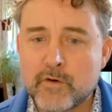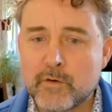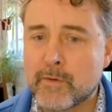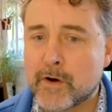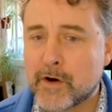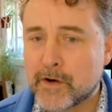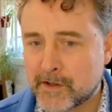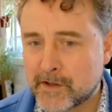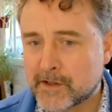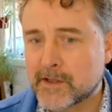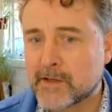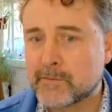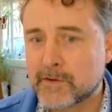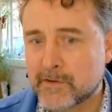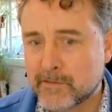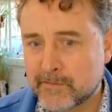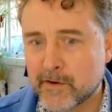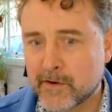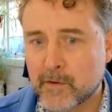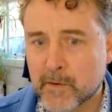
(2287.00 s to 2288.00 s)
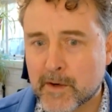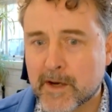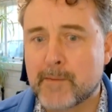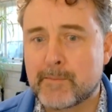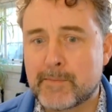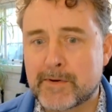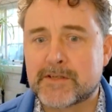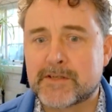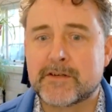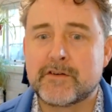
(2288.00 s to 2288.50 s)
reminding them and following
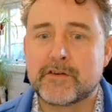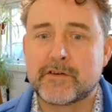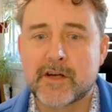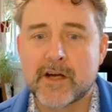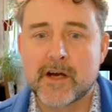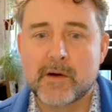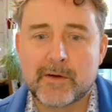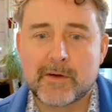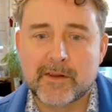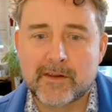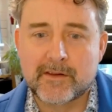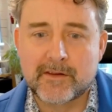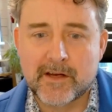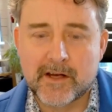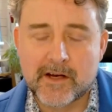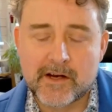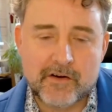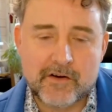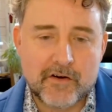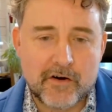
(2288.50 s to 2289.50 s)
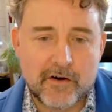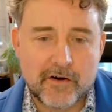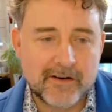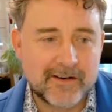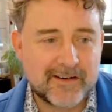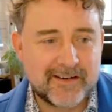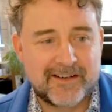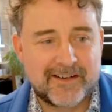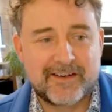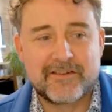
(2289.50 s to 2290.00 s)
up. It's an ongoing thing, not
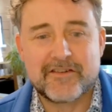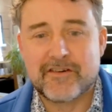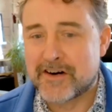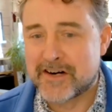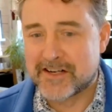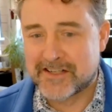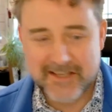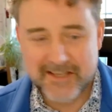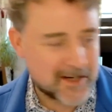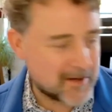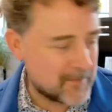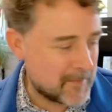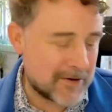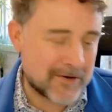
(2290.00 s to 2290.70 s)
a tick